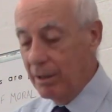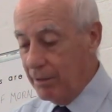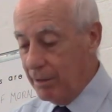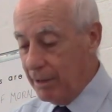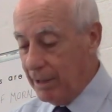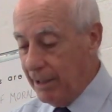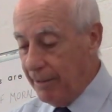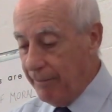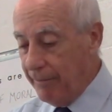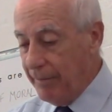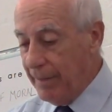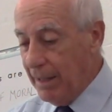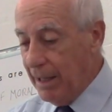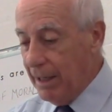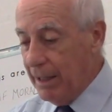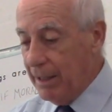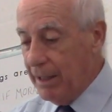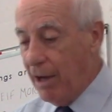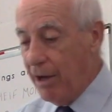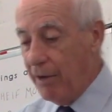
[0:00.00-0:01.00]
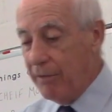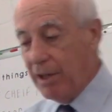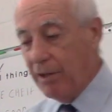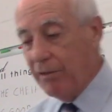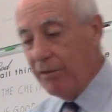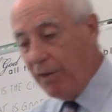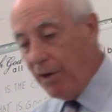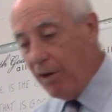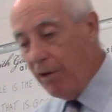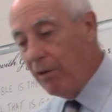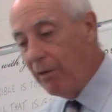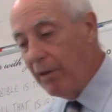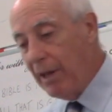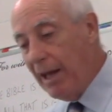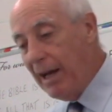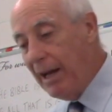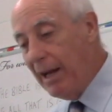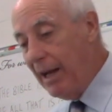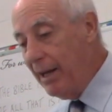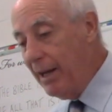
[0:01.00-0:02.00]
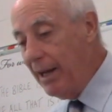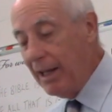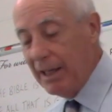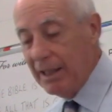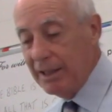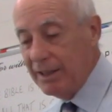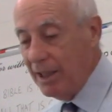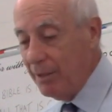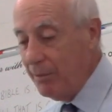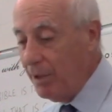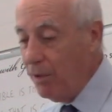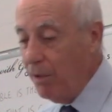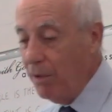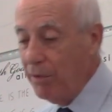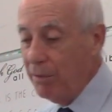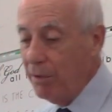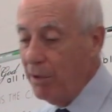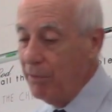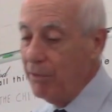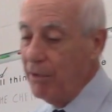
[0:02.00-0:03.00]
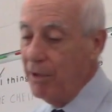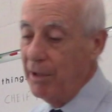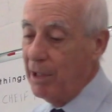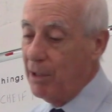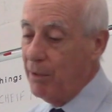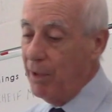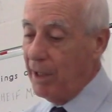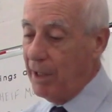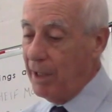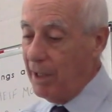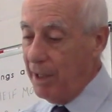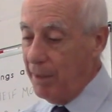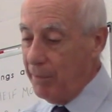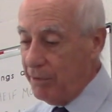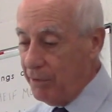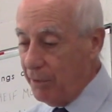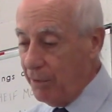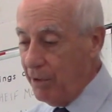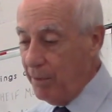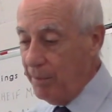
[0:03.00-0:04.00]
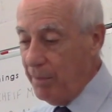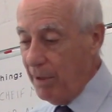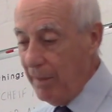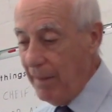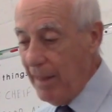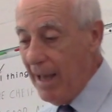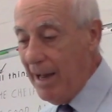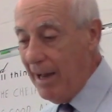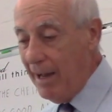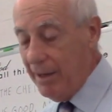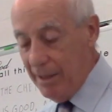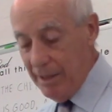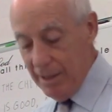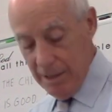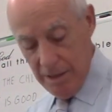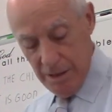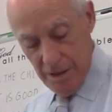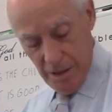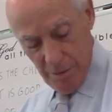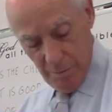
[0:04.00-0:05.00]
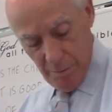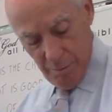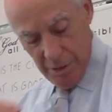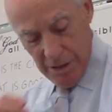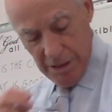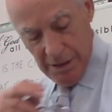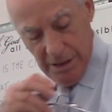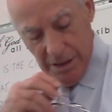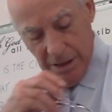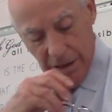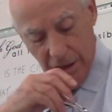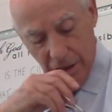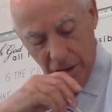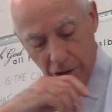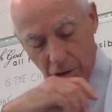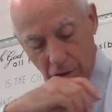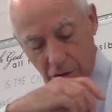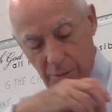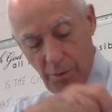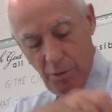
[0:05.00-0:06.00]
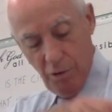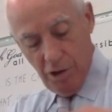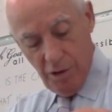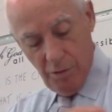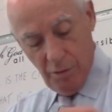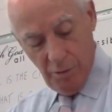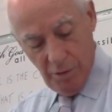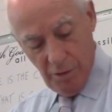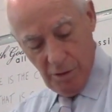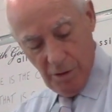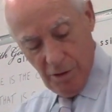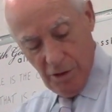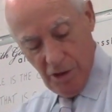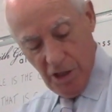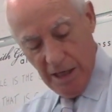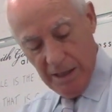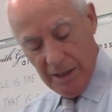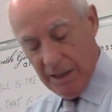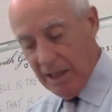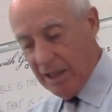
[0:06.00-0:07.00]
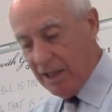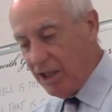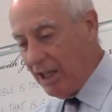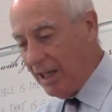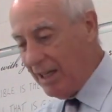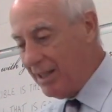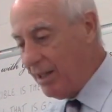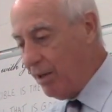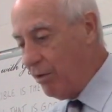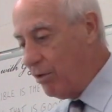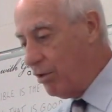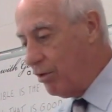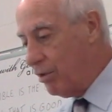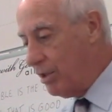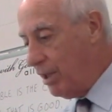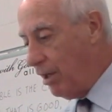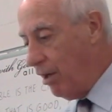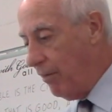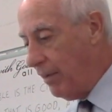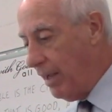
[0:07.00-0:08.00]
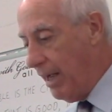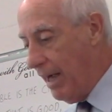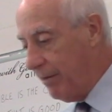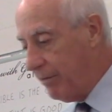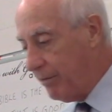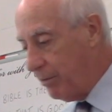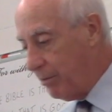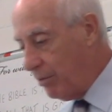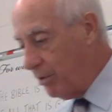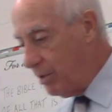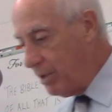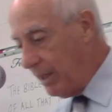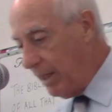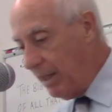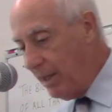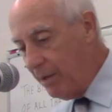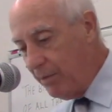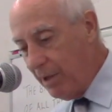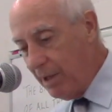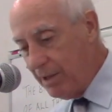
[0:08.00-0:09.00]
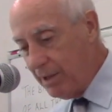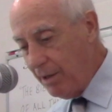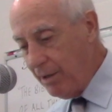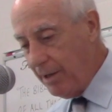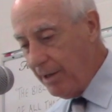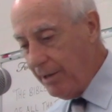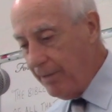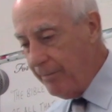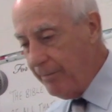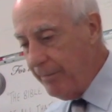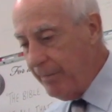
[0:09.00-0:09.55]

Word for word: Okay? Now, if you can follow that, and like I said, we go through it very quickly. I'm sorry about that. But you're supposed to check these things out yourself afterwards anyways, aren't you?